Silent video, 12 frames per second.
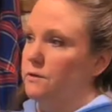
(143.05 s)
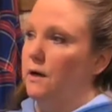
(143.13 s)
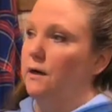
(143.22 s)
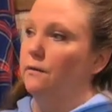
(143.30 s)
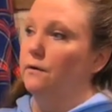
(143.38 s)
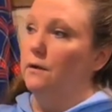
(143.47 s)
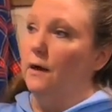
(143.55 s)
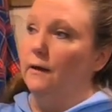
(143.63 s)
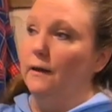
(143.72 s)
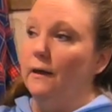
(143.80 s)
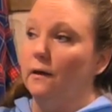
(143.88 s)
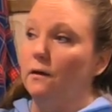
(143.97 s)
side of the
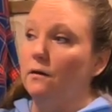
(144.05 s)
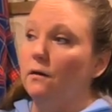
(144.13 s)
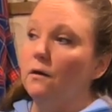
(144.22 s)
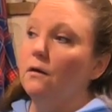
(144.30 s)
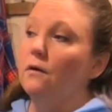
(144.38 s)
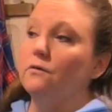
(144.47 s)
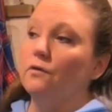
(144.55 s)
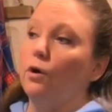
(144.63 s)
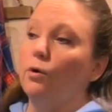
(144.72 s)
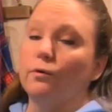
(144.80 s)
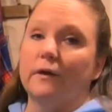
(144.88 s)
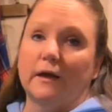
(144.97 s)
dinette to
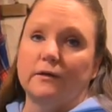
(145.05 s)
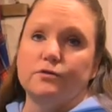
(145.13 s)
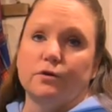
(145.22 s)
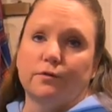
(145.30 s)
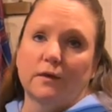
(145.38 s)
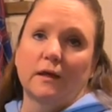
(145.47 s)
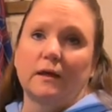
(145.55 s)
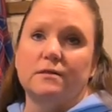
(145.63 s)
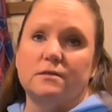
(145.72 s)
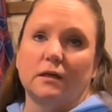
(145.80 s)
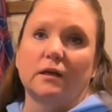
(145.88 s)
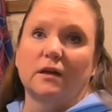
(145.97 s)
hold extra
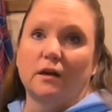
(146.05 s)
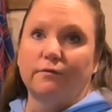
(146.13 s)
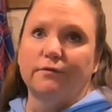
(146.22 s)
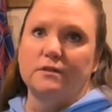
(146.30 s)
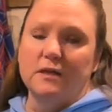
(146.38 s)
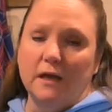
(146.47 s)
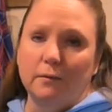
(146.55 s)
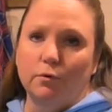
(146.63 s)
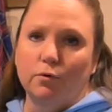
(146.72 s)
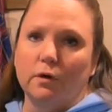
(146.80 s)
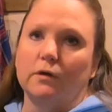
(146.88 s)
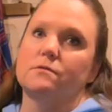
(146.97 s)
things to get it off the
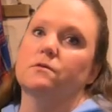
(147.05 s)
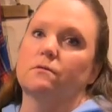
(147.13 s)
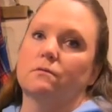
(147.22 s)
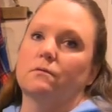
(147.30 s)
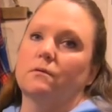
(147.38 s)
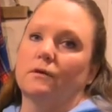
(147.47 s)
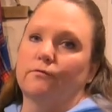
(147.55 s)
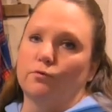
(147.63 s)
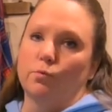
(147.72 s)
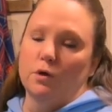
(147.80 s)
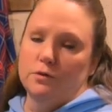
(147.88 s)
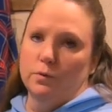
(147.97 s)
table, because if
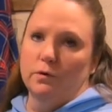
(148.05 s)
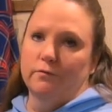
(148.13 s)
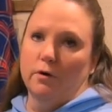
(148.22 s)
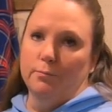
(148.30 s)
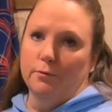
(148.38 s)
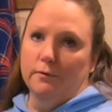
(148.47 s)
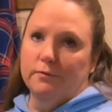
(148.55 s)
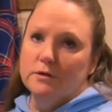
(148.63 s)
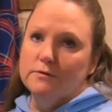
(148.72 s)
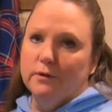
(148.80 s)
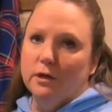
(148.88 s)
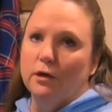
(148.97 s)
you watched one of our
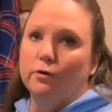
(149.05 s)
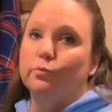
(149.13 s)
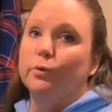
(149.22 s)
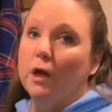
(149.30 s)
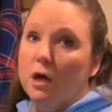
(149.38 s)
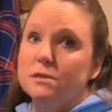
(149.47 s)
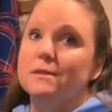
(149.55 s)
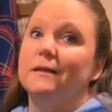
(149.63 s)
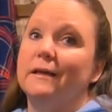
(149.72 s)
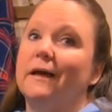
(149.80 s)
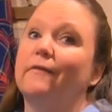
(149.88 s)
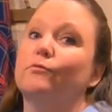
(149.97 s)
previous videos, we
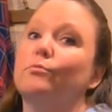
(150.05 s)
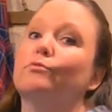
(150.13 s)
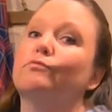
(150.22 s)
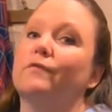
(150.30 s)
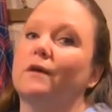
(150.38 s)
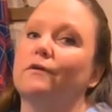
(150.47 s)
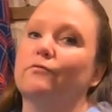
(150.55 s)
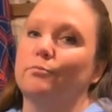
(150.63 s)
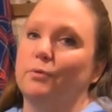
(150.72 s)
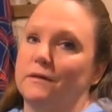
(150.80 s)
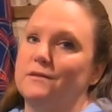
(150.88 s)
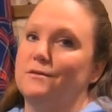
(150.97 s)
constantly have to move things from
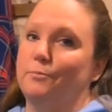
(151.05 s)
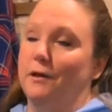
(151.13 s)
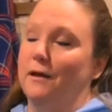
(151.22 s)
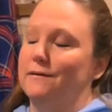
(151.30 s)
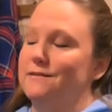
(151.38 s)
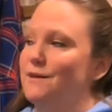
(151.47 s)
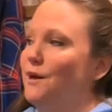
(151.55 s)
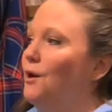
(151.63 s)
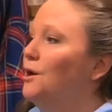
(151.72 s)
place to place.